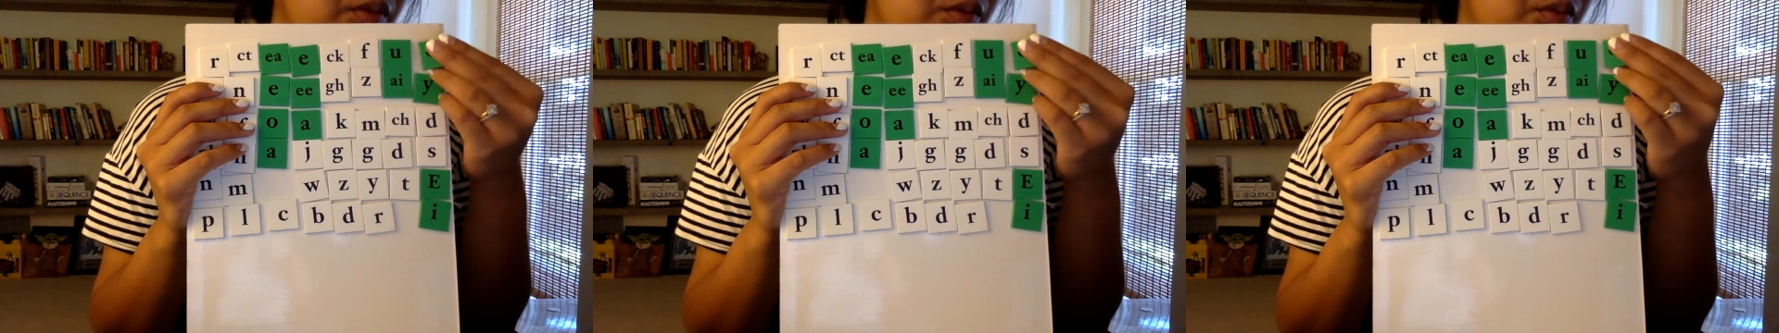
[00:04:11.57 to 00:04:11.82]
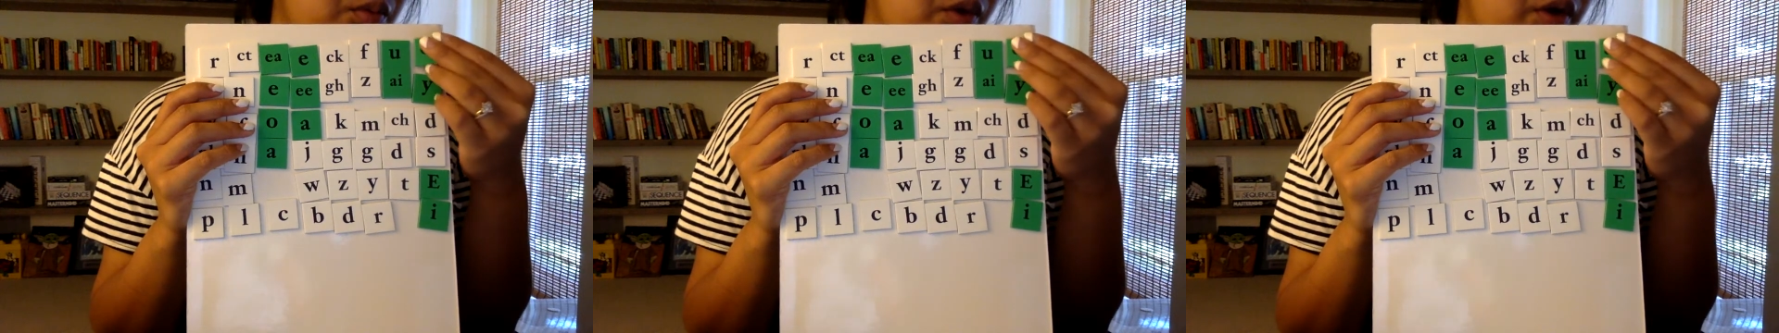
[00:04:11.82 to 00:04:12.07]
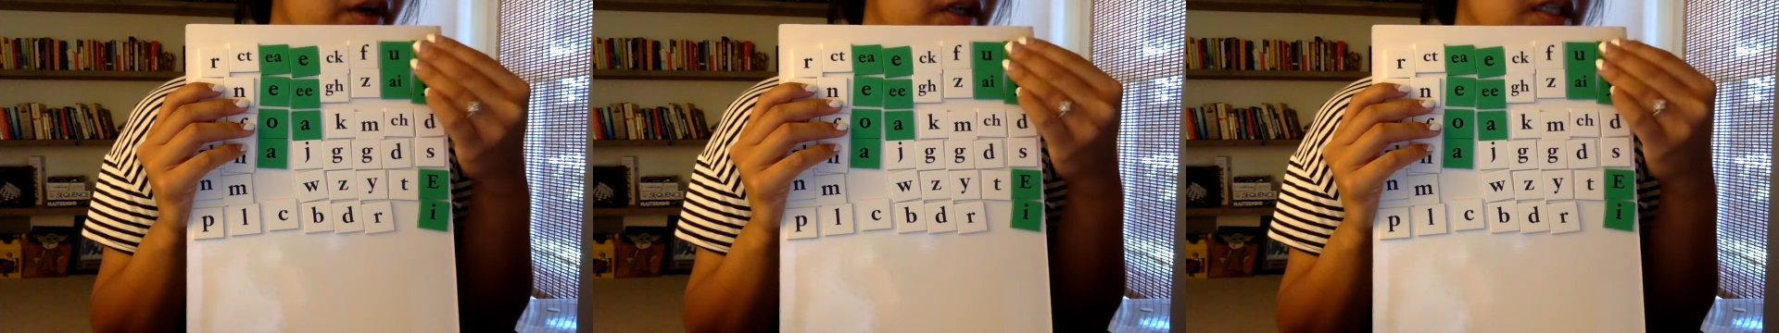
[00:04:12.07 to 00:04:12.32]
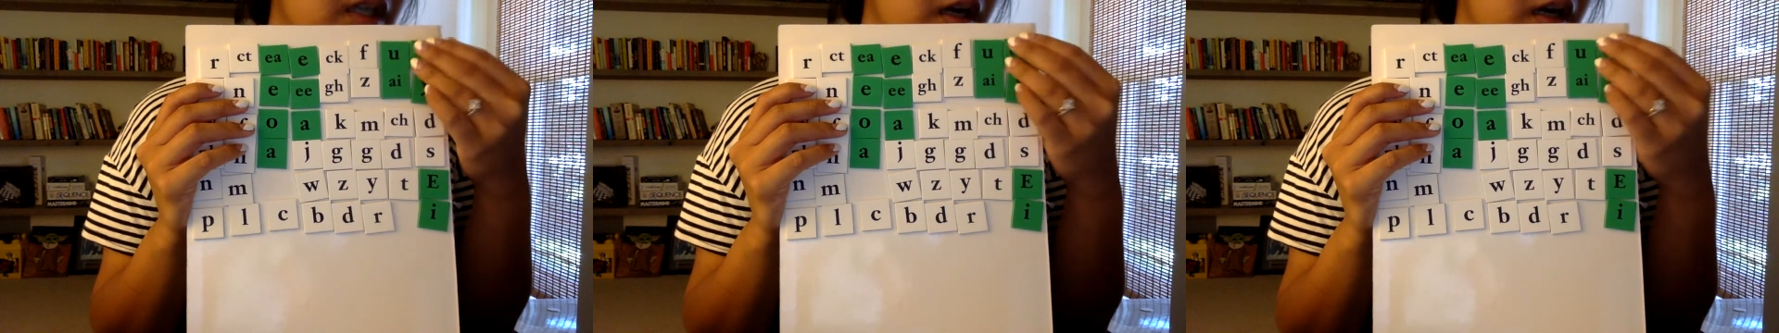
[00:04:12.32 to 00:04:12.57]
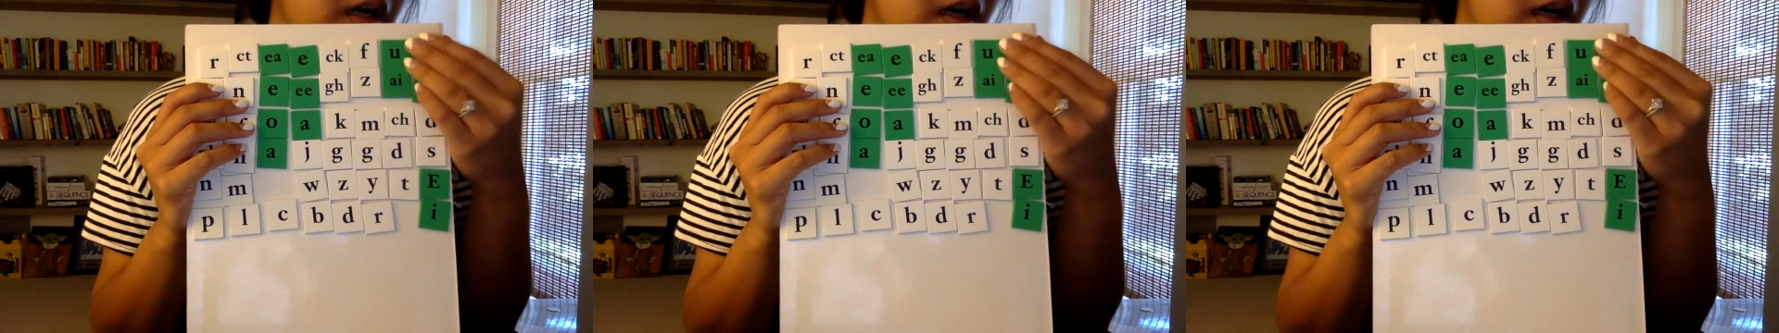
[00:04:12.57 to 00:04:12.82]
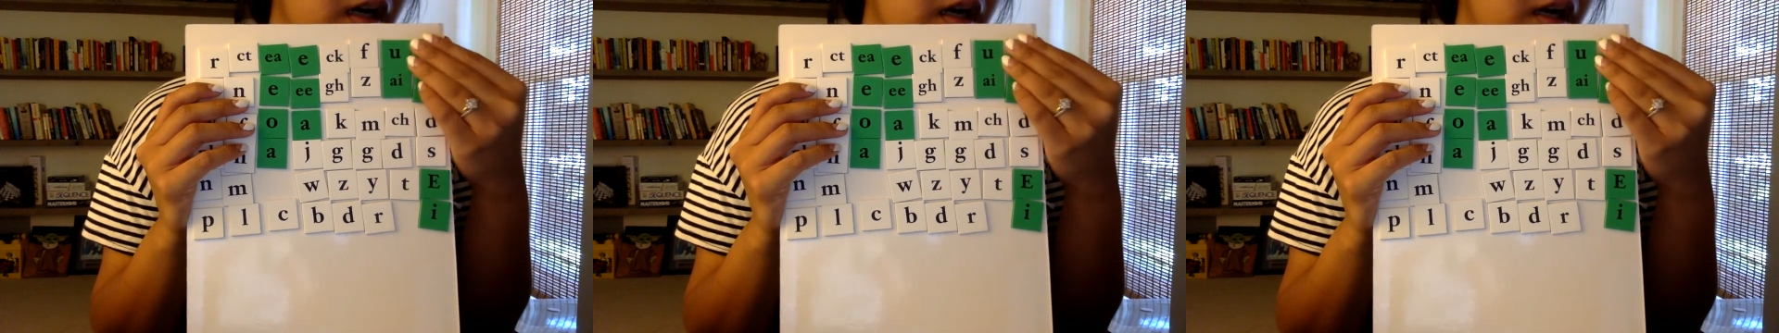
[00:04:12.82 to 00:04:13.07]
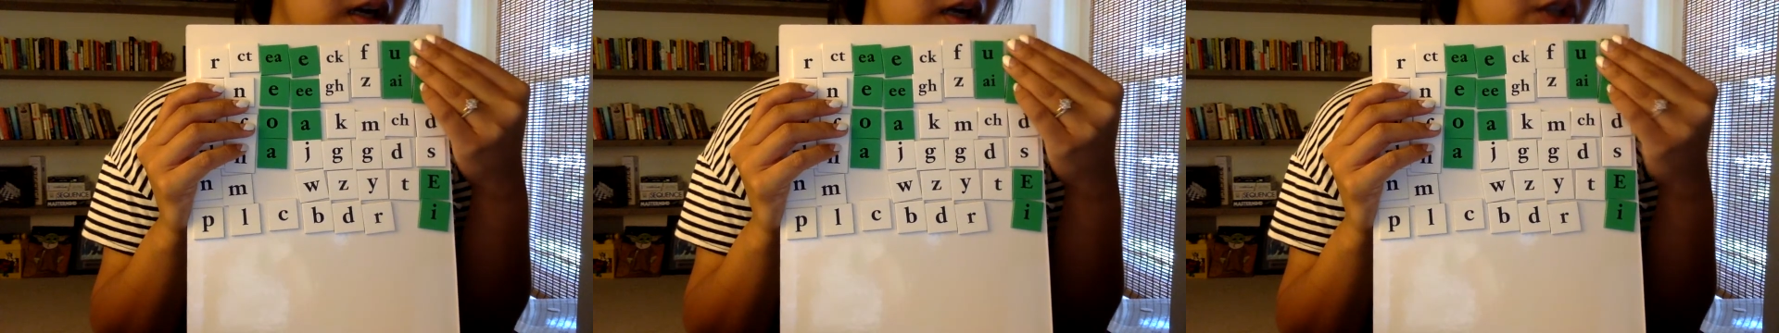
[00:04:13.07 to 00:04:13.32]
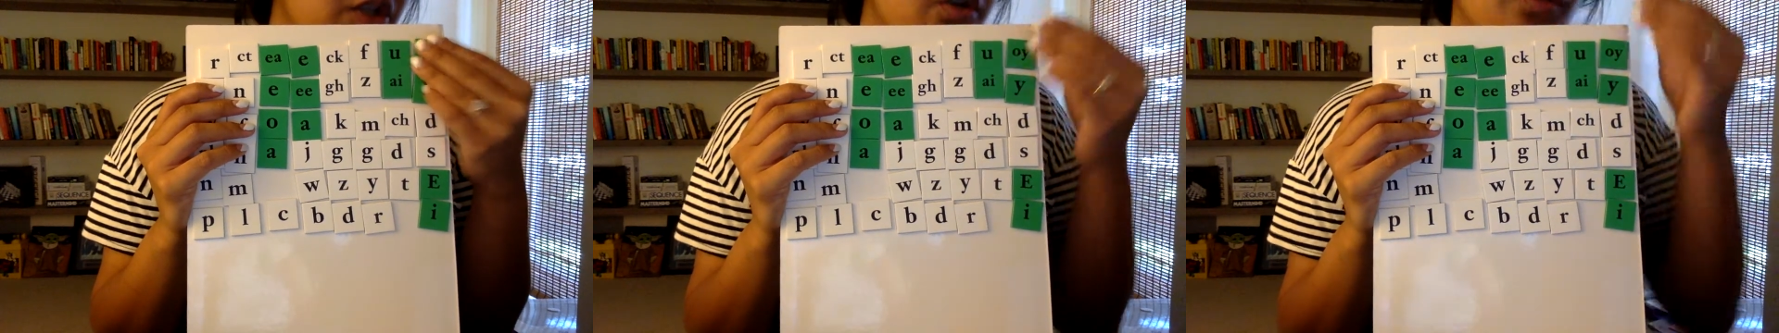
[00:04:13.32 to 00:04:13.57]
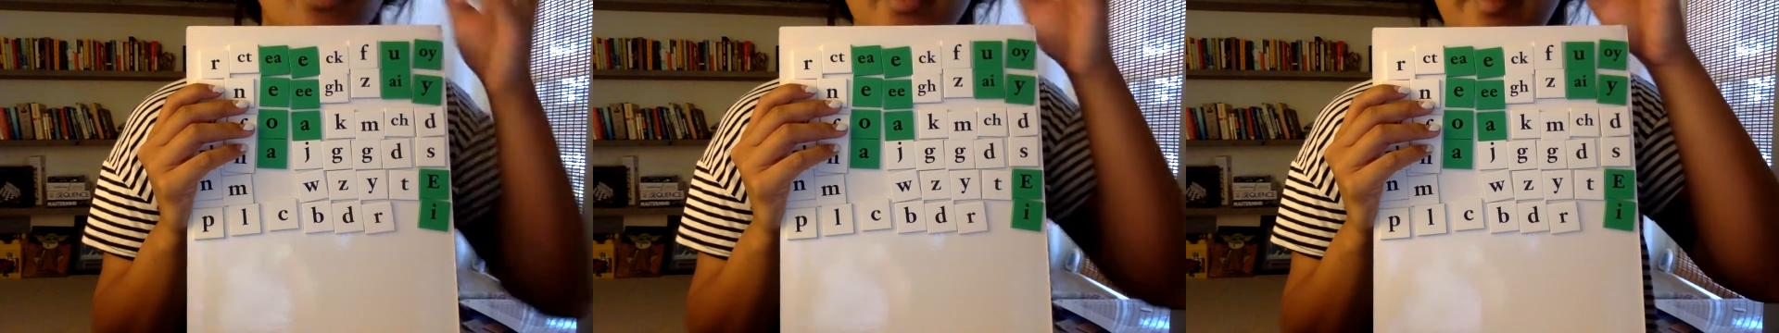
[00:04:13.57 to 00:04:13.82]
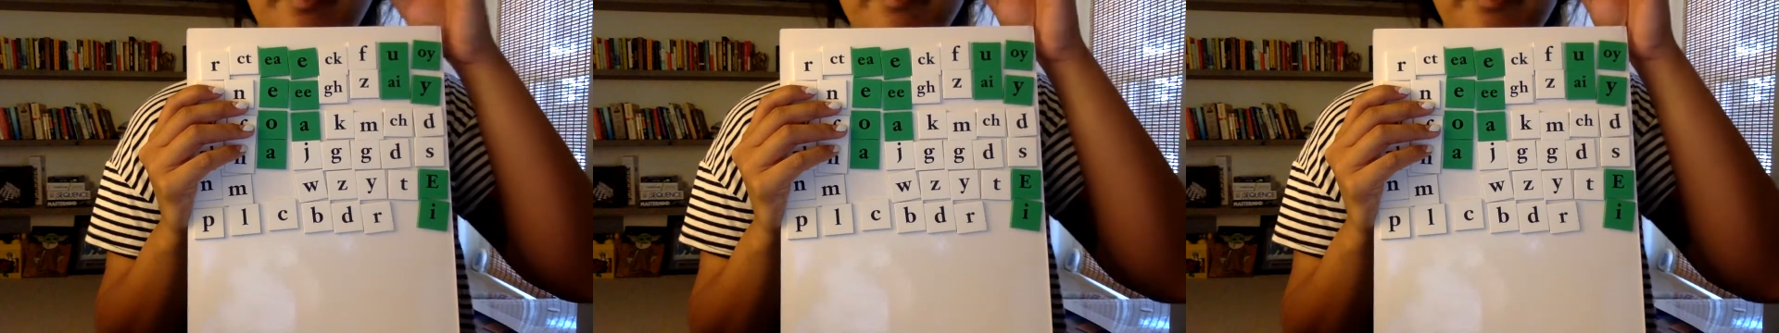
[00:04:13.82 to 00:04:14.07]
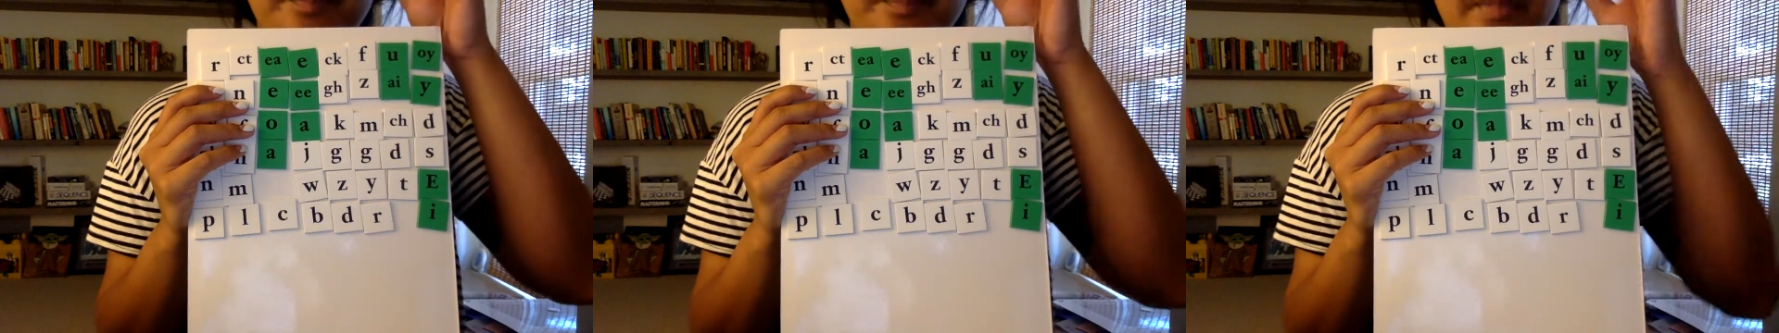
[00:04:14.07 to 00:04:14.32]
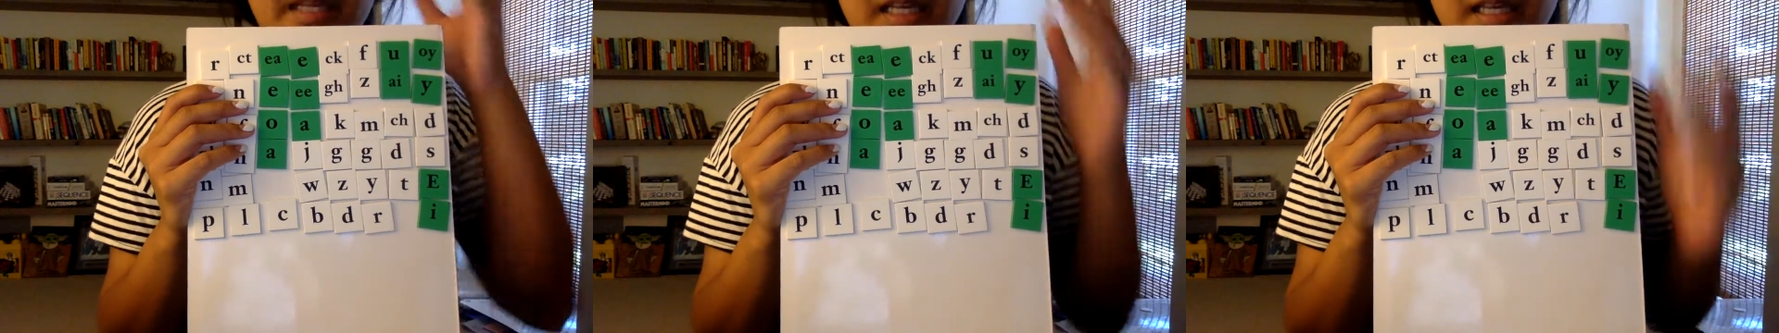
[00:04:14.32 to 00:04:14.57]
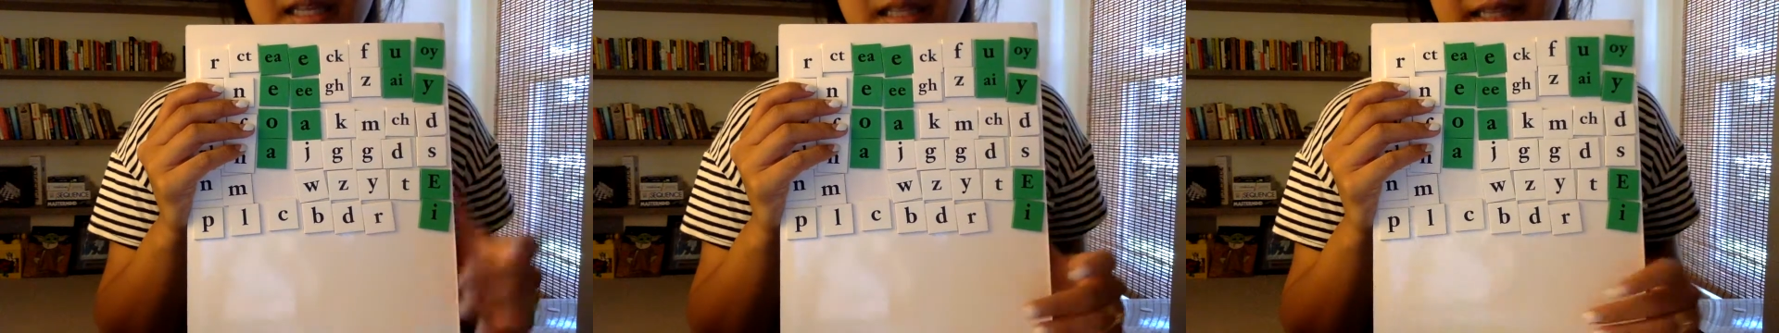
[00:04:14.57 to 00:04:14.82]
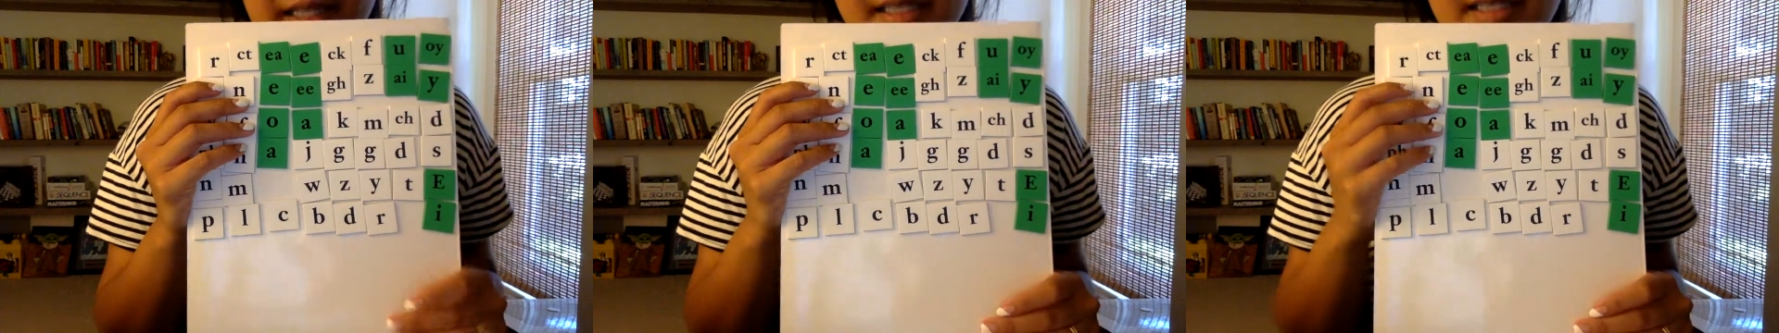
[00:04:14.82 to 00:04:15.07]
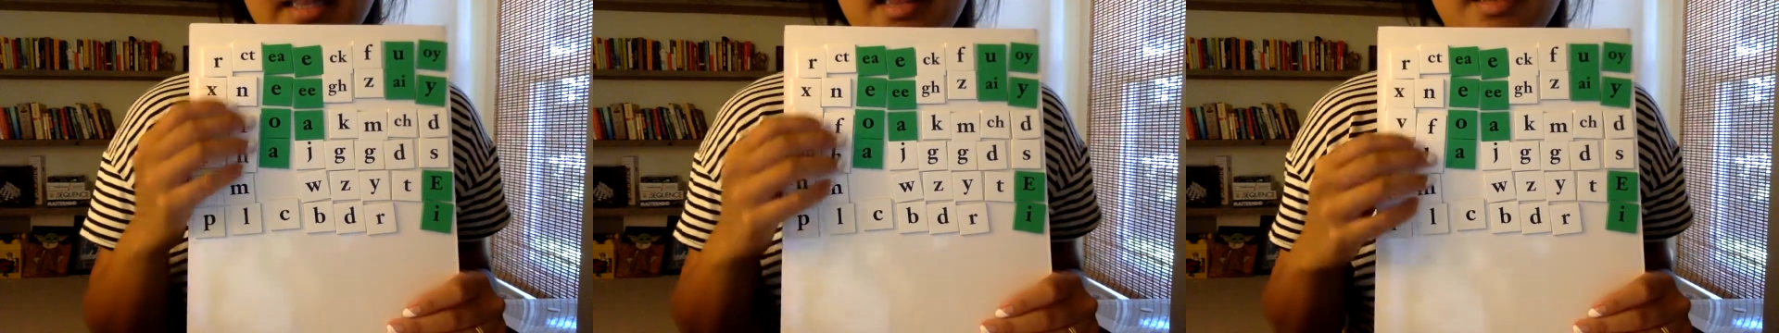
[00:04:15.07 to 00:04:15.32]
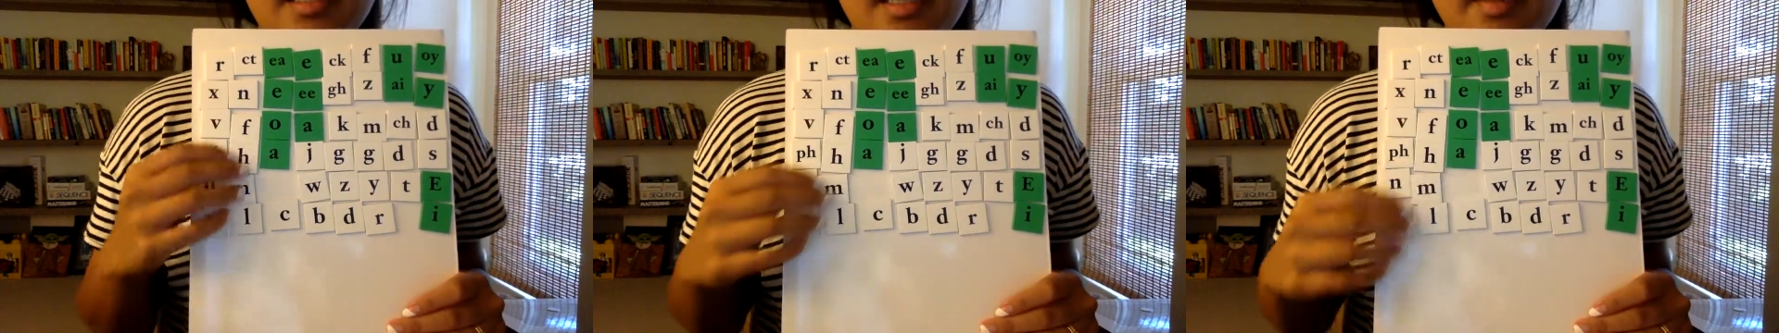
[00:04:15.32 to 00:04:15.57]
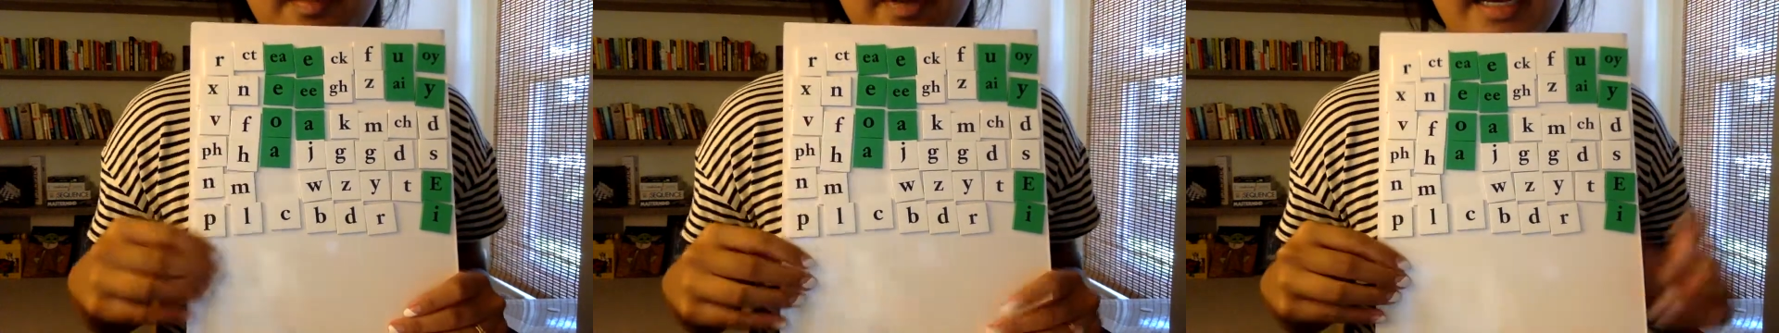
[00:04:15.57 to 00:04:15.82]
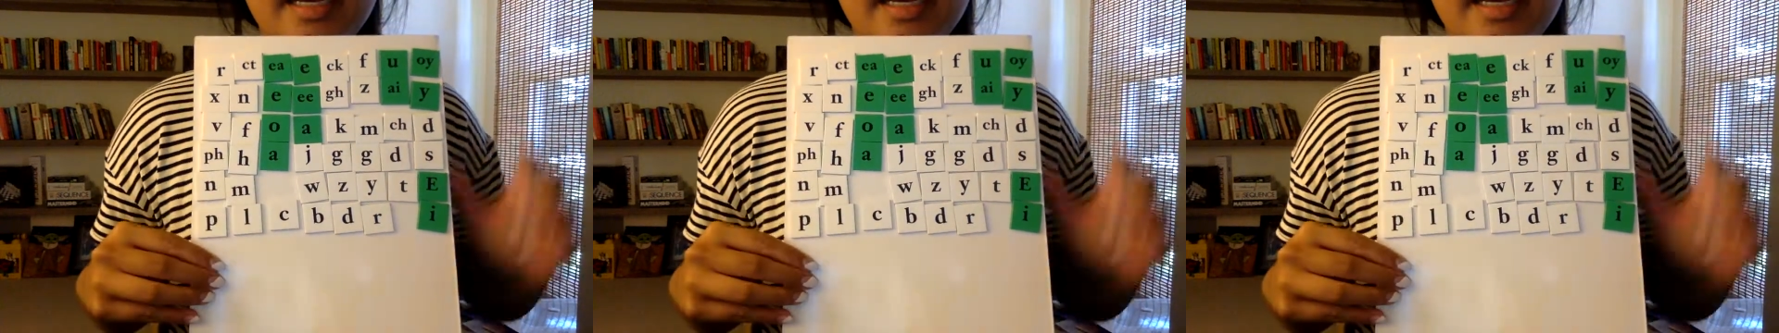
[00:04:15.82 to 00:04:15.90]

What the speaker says: (no speaker visible)